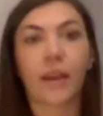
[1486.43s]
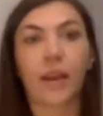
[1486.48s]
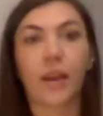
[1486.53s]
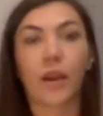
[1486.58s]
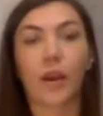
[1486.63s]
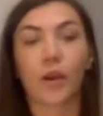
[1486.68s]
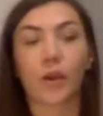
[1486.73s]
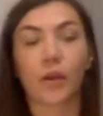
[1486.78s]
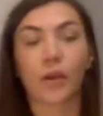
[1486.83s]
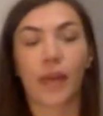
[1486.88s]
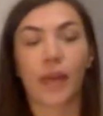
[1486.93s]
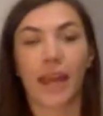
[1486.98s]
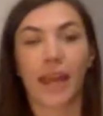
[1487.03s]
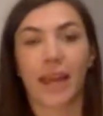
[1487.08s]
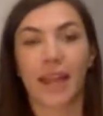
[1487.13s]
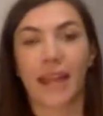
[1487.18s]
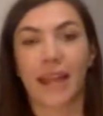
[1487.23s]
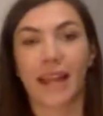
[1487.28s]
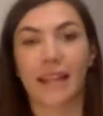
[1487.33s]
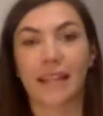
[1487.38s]
Okay,
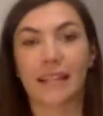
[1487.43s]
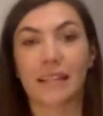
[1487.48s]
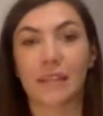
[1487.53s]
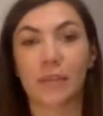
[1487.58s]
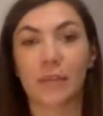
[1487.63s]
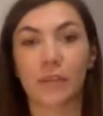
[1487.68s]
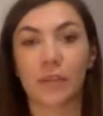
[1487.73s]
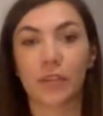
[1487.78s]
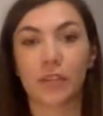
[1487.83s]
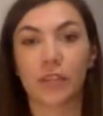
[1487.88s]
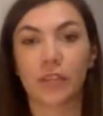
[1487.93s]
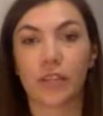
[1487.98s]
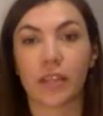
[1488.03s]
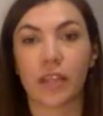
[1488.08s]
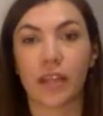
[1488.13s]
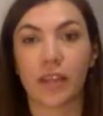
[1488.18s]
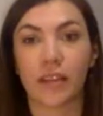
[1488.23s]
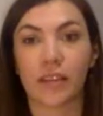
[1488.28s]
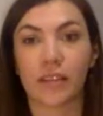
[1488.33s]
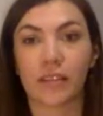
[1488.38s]
and switch to the
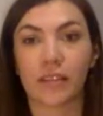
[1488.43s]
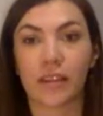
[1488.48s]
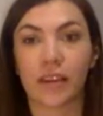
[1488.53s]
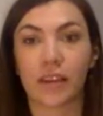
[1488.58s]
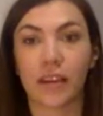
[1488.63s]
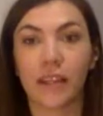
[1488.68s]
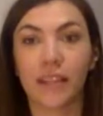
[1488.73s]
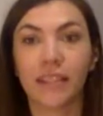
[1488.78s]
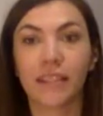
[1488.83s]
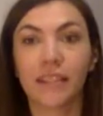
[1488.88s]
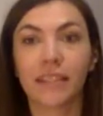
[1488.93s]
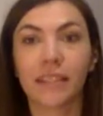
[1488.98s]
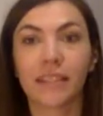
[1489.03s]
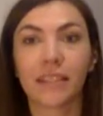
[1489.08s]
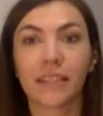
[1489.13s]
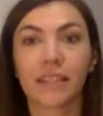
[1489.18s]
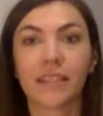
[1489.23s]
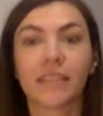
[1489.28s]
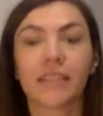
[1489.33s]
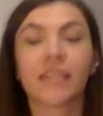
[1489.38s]
other side.
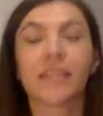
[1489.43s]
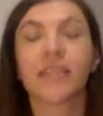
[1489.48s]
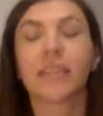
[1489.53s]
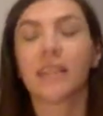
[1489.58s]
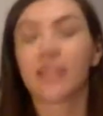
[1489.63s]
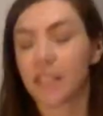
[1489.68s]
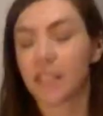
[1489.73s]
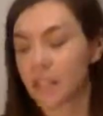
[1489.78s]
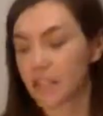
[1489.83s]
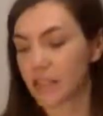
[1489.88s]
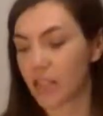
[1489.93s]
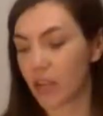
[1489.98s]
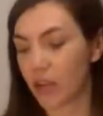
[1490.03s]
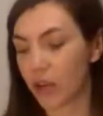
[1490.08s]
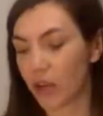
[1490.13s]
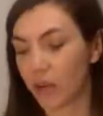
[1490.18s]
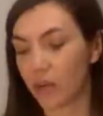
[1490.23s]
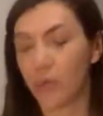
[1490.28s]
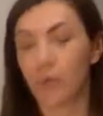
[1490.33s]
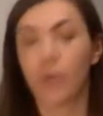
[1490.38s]

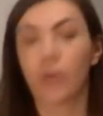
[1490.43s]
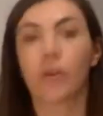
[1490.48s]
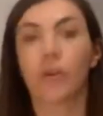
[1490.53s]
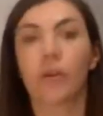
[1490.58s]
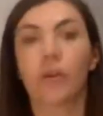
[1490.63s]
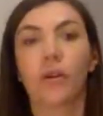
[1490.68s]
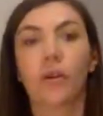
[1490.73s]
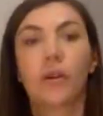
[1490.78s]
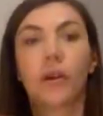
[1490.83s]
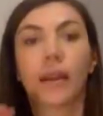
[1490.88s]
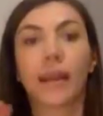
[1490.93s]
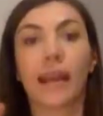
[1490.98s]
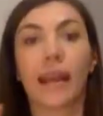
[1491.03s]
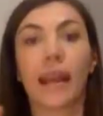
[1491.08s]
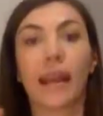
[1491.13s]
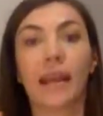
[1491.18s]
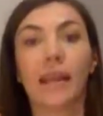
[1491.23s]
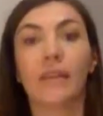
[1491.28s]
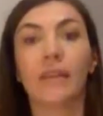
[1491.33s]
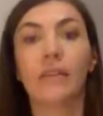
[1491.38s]
So
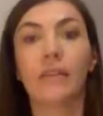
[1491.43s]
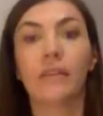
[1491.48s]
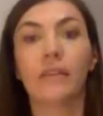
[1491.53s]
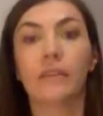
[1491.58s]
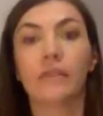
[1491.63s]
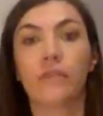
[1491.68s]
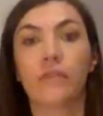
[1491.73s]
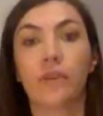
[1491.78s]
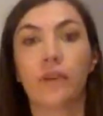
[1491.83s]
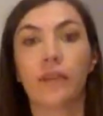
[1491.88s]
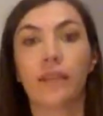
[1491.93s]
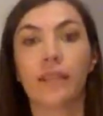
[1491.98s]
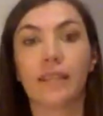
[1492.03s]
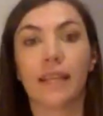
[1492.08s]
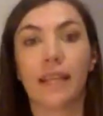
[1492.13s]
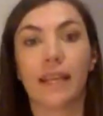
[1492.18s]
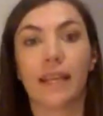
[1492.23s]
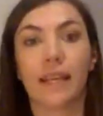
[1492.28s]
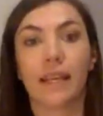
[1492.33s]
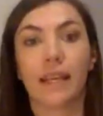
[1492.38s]
again,
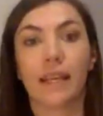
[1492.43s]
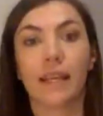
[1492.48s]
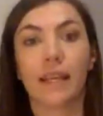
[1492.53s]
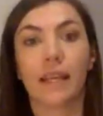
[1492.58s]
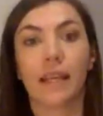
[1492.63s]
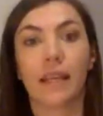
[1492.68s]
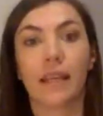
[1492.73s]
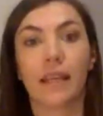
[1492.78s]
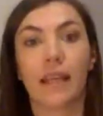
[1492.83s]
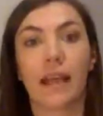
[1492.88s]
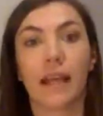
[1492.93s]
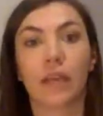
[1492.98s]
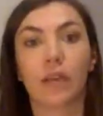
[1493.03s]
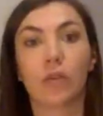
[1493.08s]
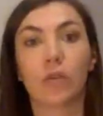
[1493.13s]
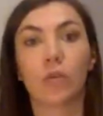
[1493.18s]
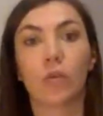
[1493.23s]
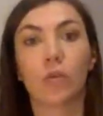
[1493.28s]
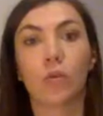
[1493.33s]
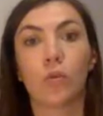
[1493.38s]
finding that
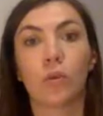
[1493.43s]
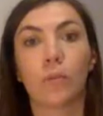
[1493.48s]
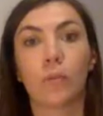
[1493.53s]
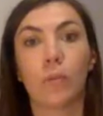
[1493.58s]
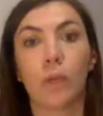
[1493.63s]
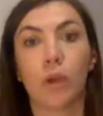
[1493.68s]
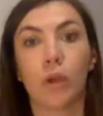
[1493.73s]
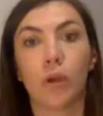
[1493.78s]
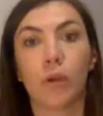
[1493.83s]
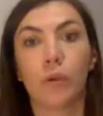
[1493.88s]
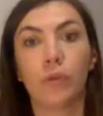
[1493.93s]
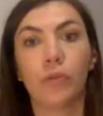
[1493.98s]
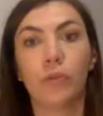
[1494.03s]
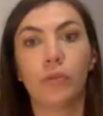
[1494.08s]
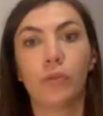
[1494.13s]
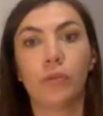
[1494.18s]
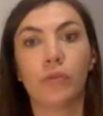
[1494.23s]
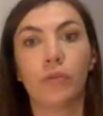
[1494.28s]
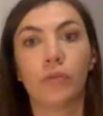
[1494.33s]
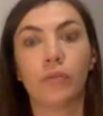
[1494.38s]
corner bone,
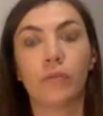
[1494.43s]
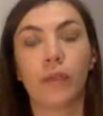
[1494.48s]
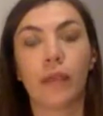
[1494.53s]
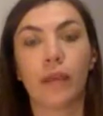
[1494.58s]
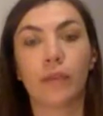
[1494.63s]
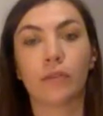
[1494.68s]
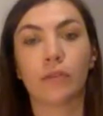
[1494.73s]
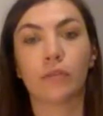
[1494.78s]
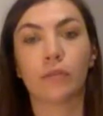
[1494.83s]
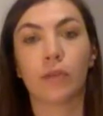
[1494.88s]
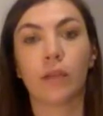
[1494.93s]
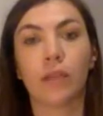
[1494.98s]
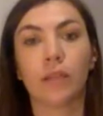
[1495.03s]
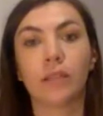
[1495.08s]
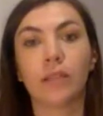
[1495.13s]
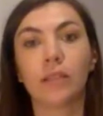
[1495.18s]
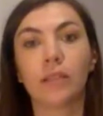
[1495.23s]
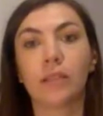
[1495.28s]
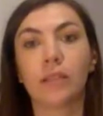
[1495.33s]
the round one,